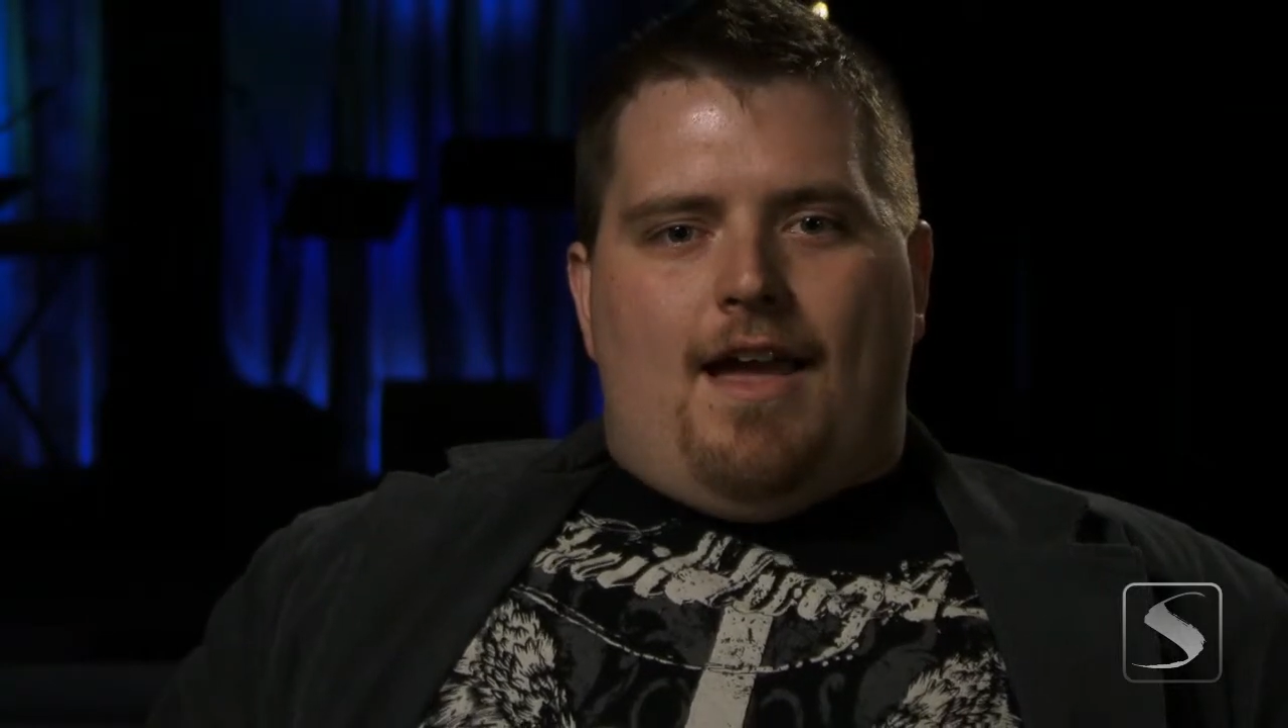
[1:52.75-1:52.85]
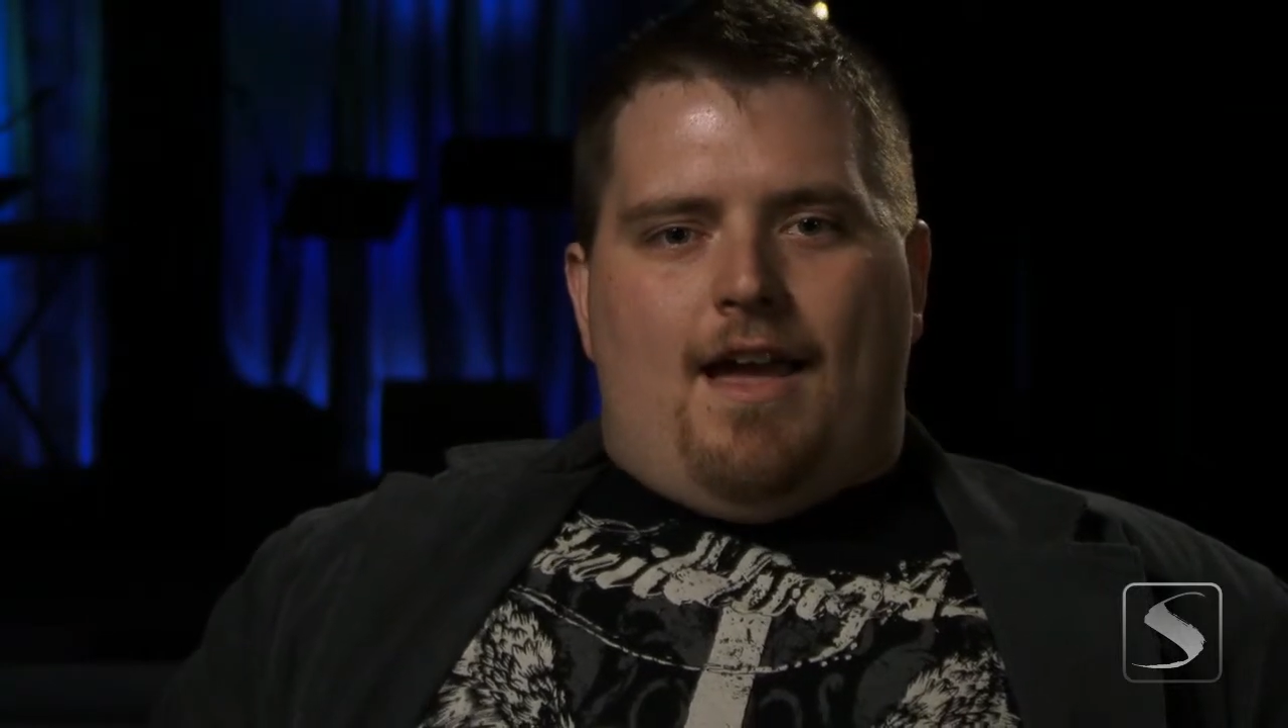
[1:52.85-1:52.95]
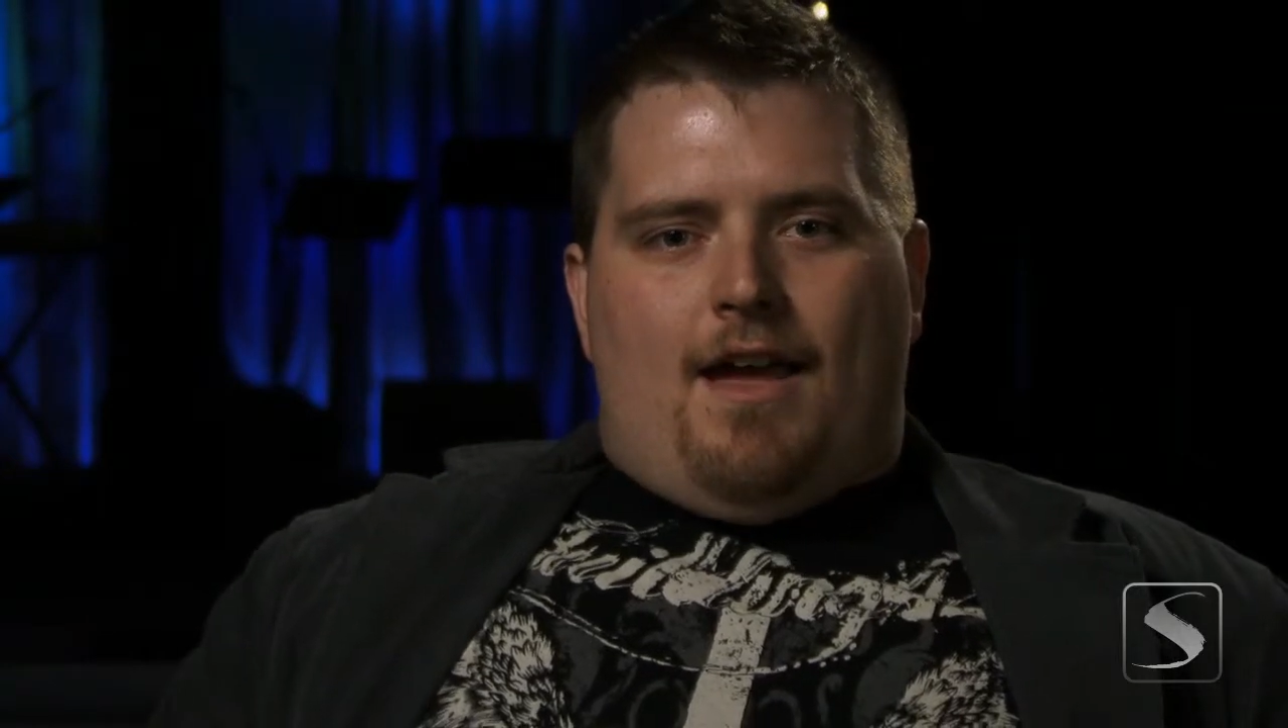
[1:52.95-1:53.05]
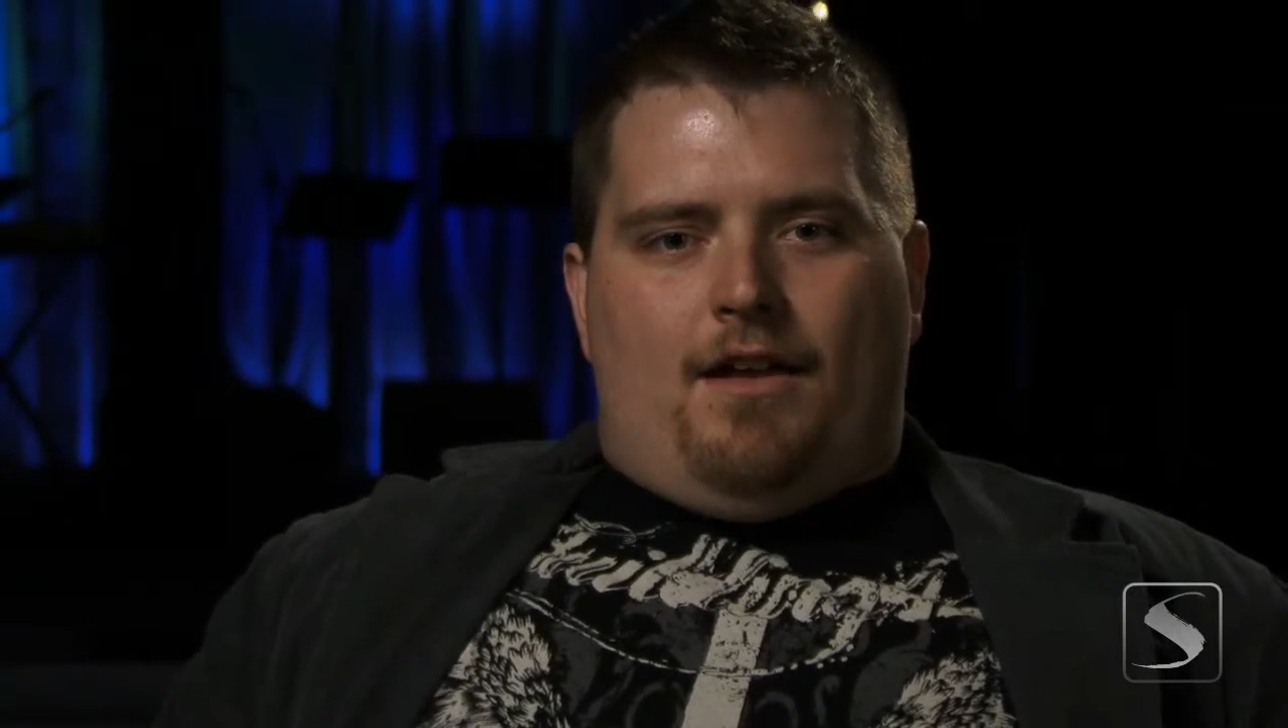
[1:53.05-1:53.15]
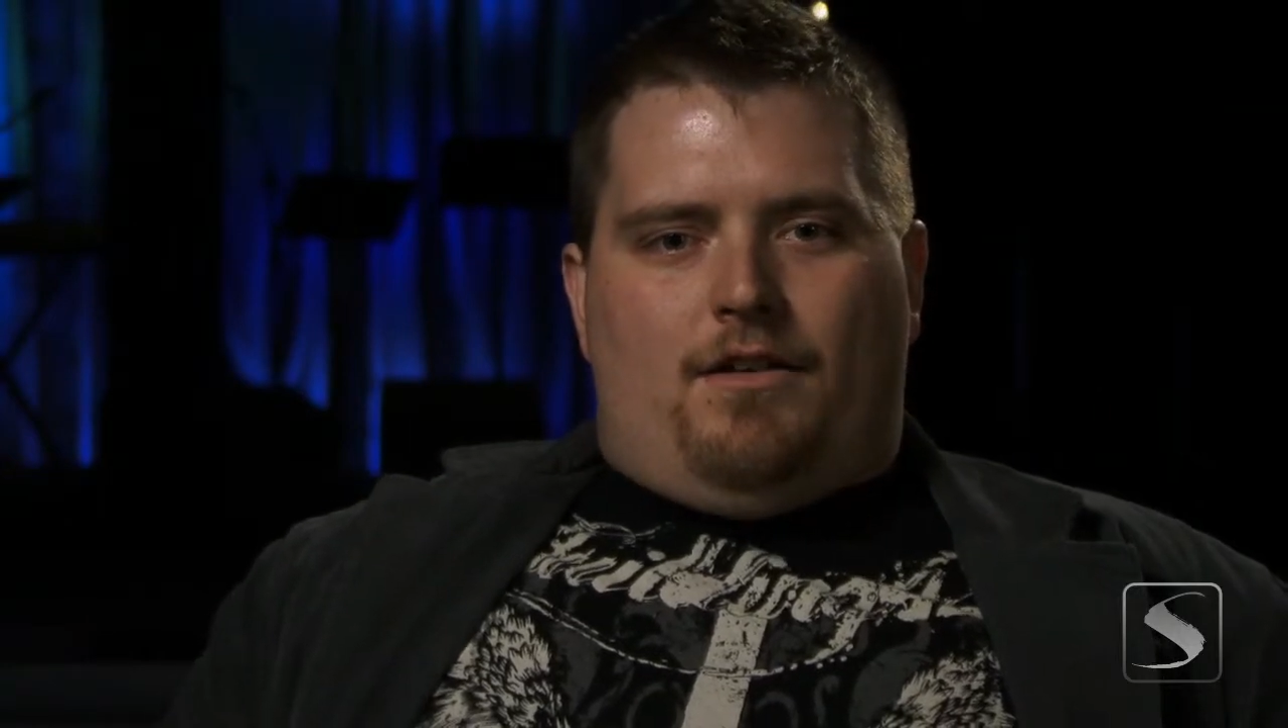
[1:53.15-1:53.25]

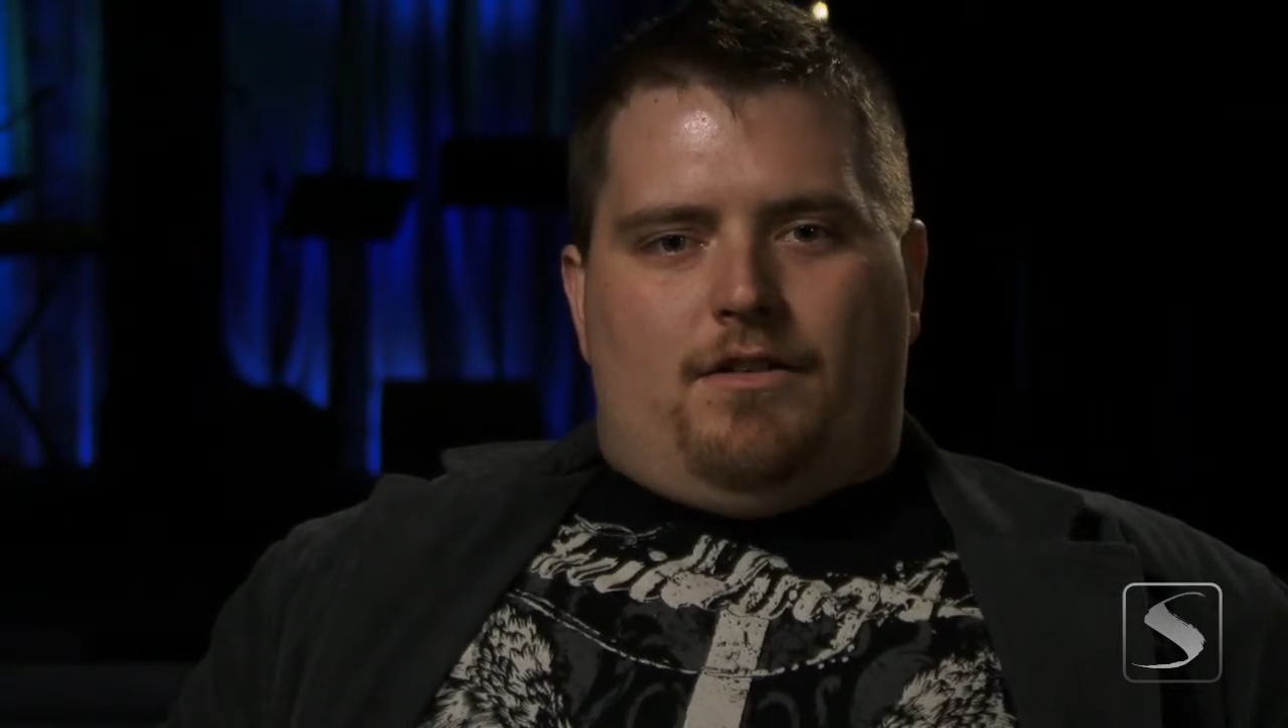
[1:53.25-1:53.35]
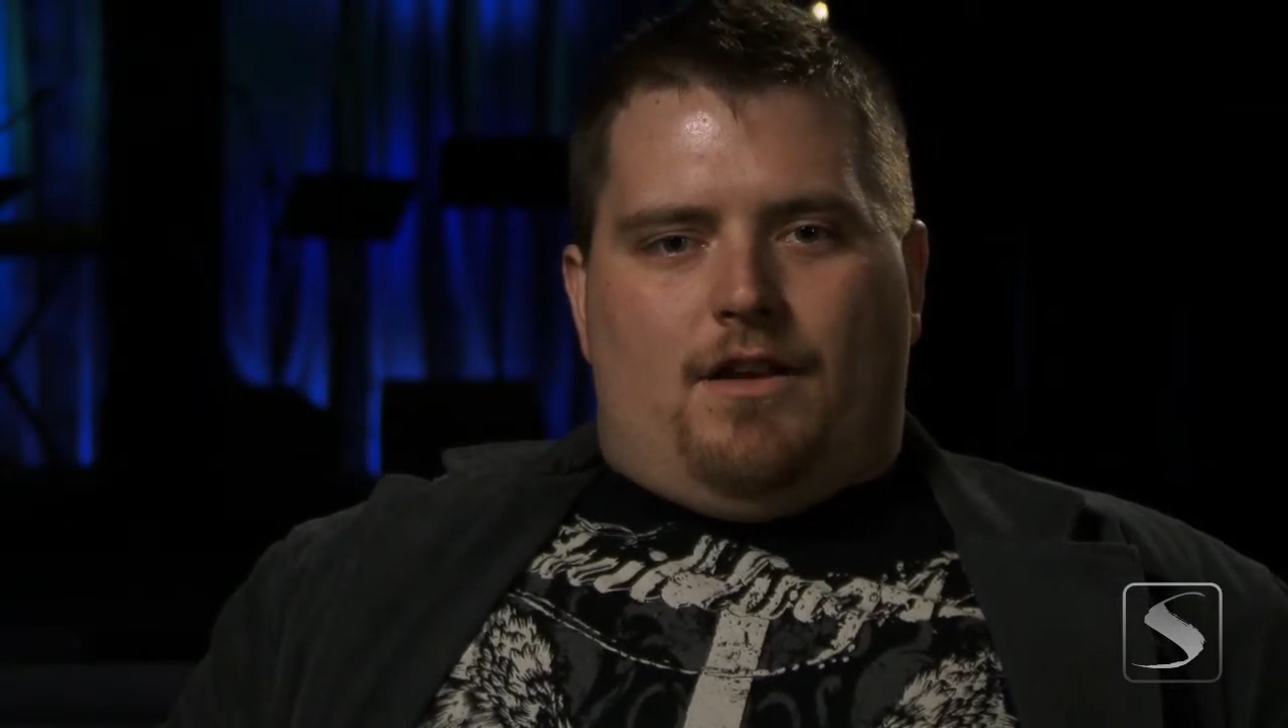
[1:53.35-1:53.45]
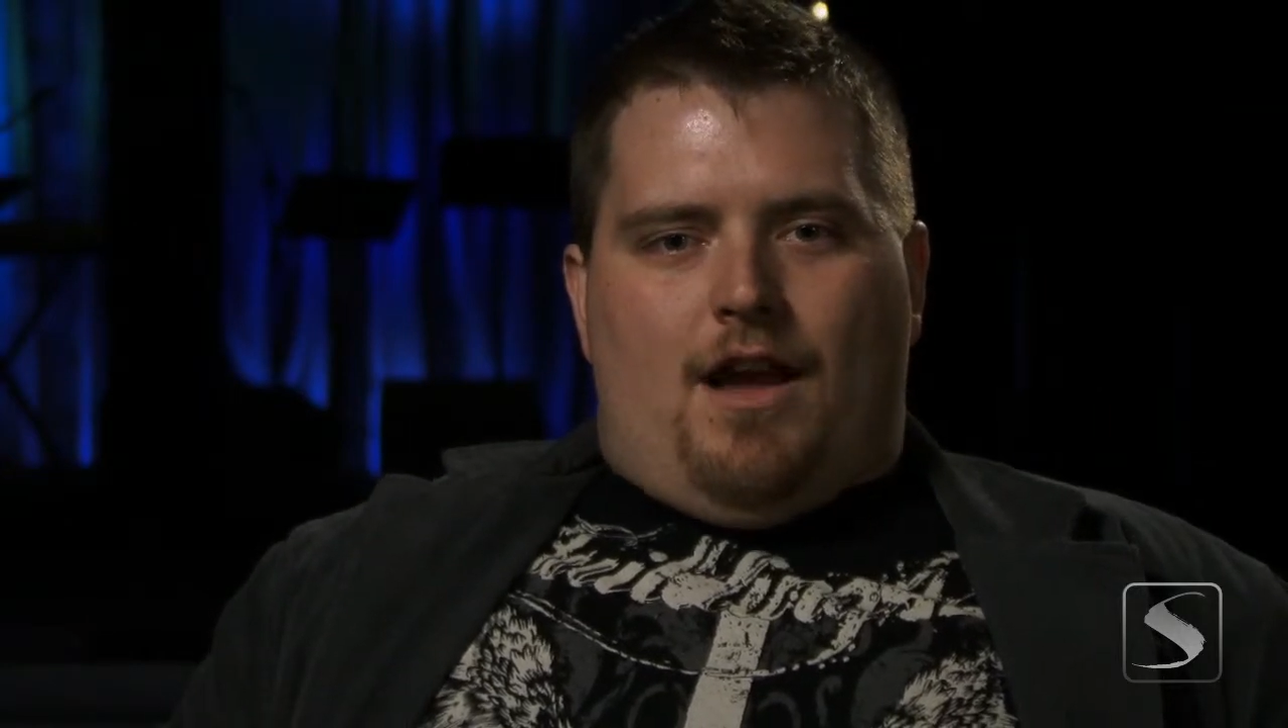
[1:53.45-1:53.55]
And